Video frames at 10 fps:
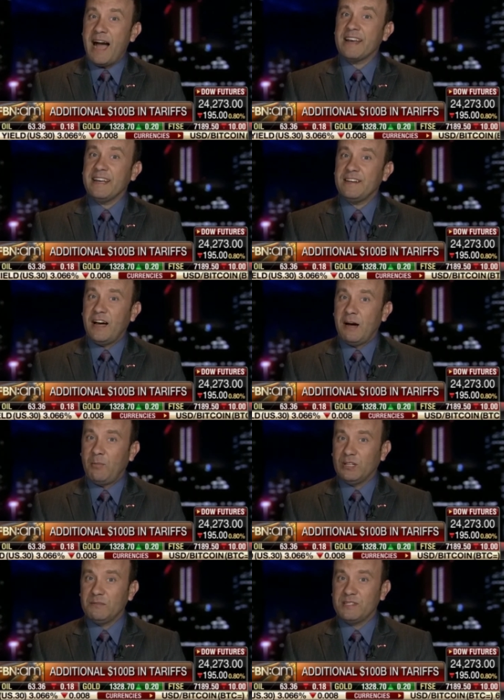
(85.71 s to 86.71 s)
might need to
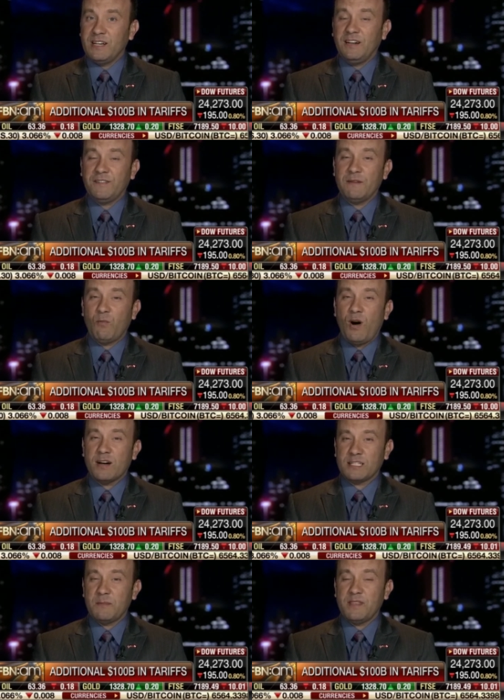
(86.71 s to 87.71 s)
humble himself and
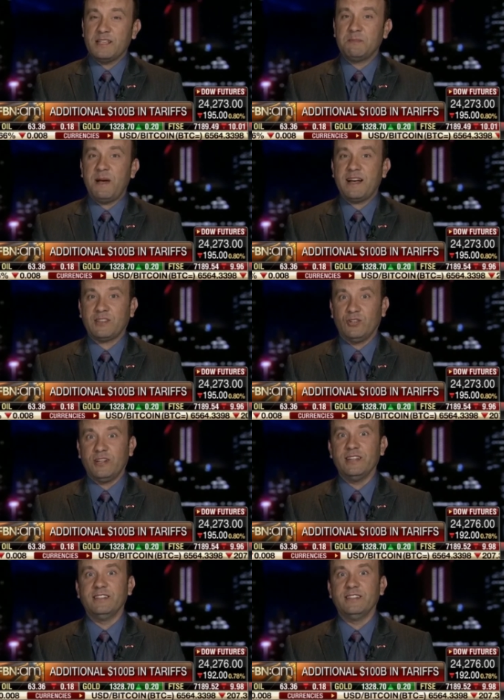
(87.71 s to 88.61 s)
walk some of this back, Lauren.